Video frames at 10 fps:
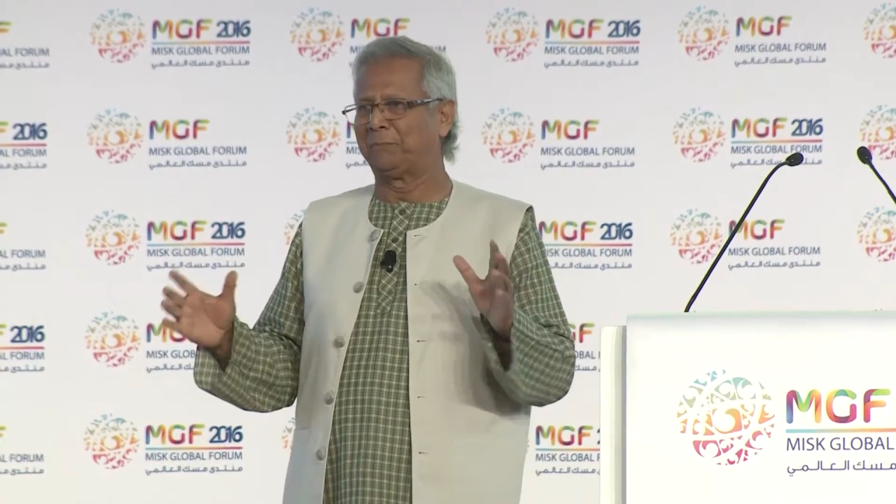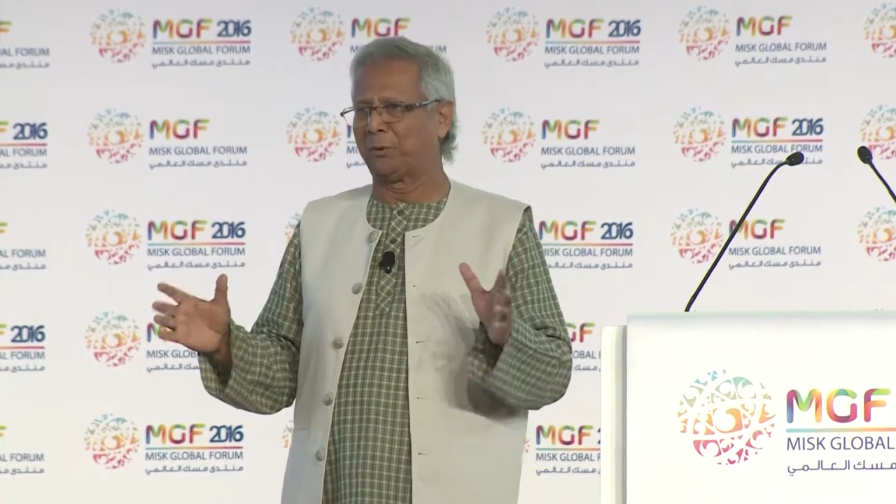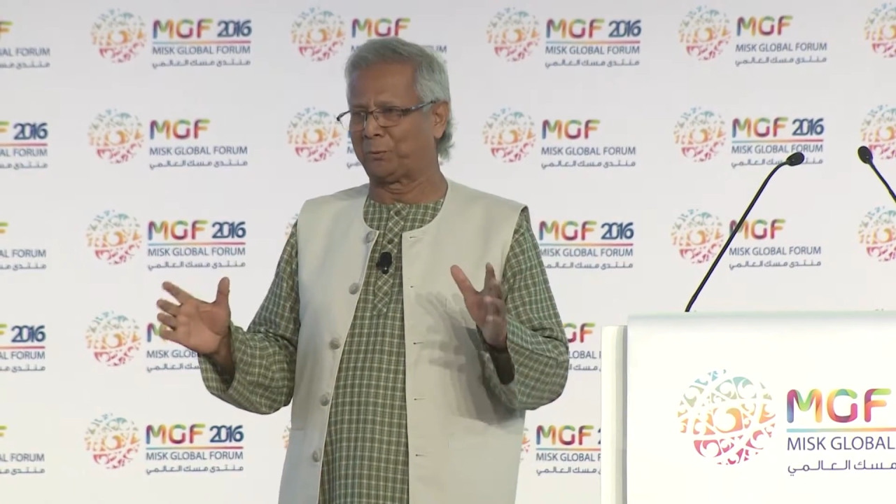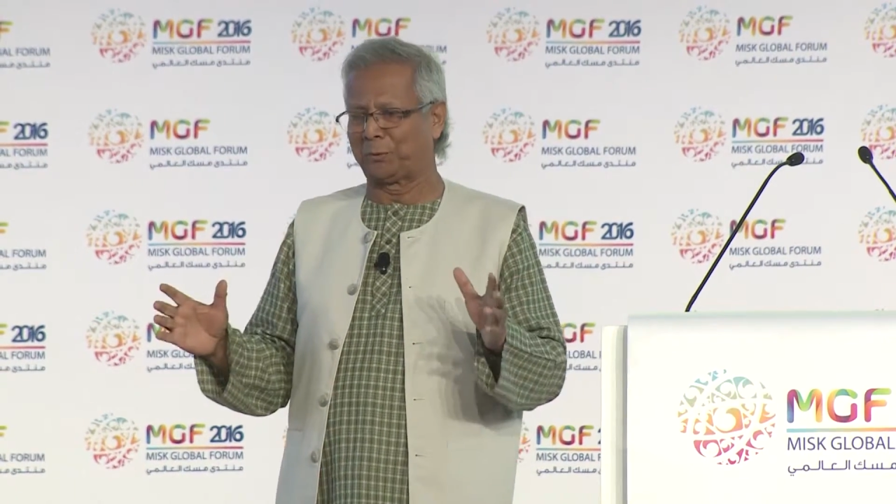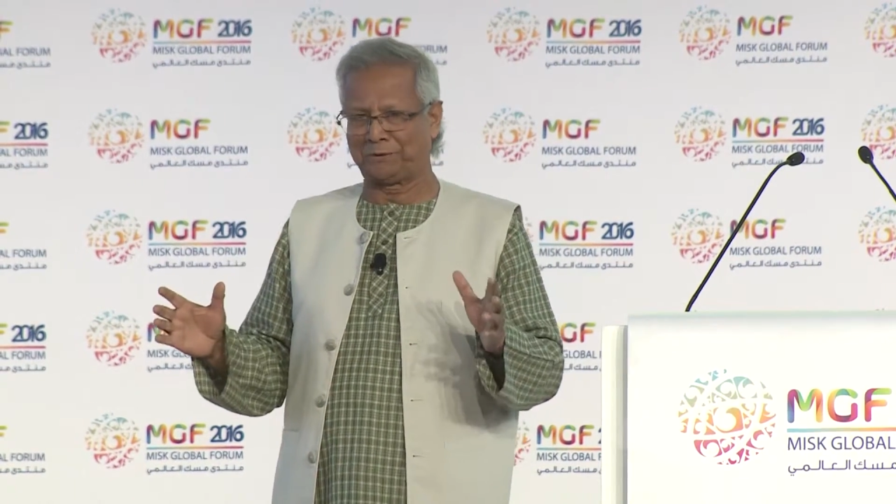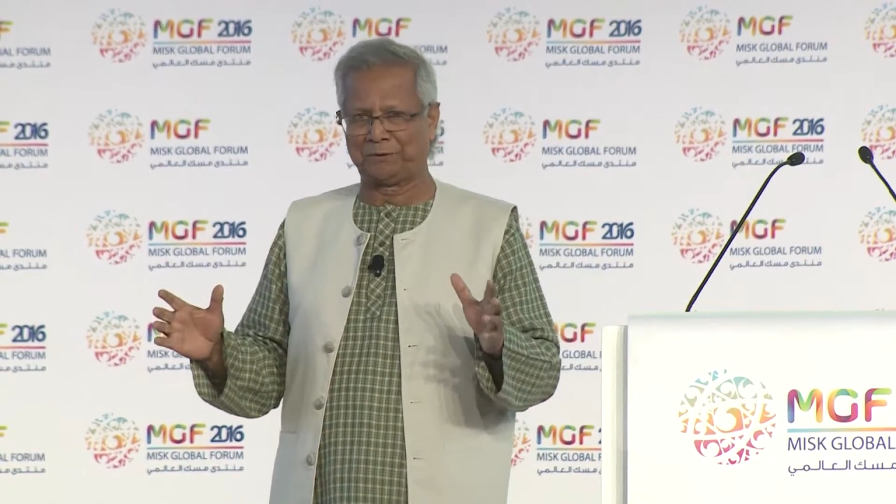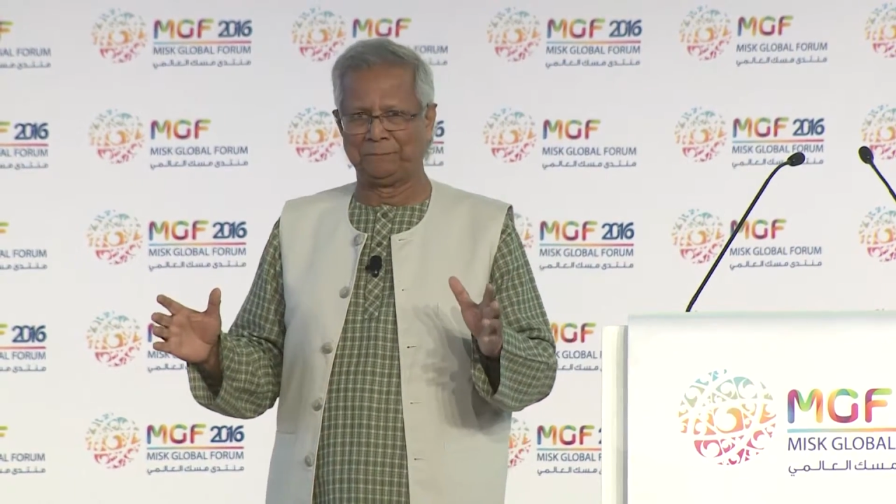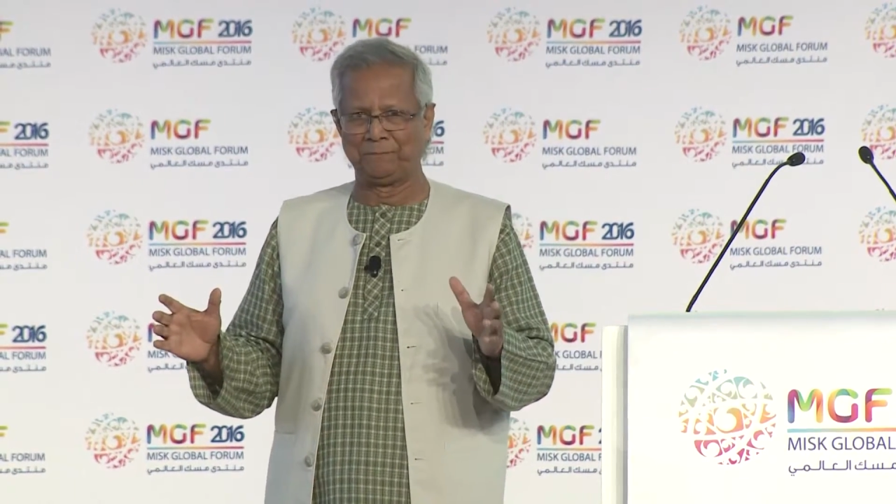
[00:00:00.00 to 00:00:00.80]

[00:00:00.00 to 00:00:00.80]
borrowers,